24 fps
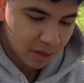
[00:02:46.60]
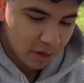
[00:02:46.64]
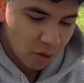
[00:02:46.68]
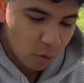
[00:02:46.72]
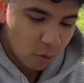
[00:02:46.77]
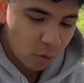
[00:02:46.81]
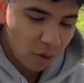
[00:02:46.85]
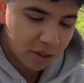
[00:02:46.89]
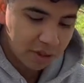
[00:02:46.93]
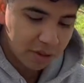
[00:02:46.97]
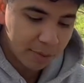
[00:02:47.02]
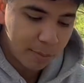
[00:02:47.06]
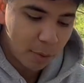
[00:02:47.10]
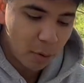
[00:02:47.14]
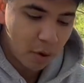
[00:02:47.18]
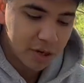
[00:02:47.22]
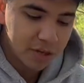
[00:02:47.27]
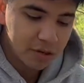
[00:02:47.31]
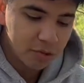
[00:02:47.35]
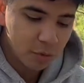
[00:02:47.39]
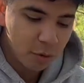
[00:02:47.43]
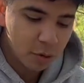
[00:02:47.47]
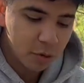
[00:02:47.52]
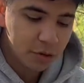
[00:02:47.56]
While the
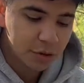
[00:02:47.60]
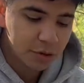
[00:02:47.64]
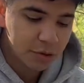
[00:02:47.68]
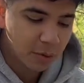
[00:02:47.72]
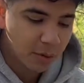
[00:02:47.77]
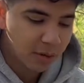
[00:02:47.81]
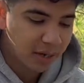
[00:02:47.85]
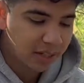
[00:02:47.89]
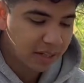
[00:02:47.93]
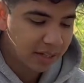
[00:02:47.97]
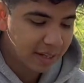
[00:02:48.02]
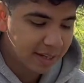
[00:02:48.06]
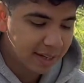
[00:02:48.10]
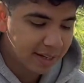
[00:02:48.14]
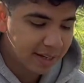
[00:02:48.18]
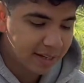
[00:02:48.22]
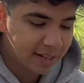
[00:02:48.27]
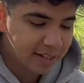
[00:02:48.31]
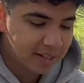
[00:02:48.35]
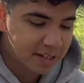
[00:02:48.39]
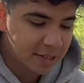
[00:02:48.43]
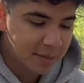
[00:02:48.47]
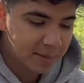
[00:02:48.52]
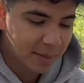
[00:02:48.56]
boy's wounds were cleaned
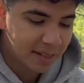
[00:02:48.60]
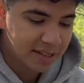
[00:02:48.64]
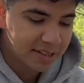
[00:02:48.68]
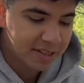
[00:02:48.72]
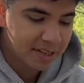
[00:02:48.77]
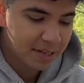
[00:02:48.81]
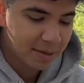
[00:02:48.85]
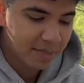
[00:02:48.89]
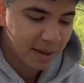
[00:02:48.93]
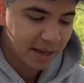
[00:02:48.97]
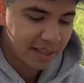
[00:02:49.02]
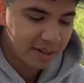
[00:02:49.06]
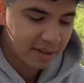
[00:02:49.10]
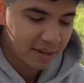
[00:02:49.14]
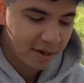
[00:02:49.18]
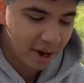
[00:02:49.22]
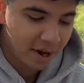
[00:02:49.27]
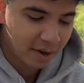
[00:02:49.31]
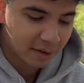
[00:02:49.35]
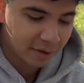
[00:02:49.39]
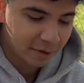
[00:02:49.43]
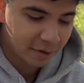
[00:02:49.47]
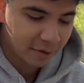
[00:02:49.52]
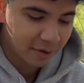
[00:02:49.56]
and splinted by the
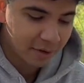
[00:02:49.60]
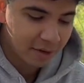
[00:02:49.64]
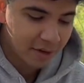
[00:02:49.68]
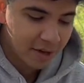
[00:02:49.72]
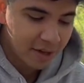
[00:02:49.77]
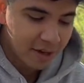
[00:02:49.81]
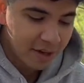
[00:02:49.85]
doctor,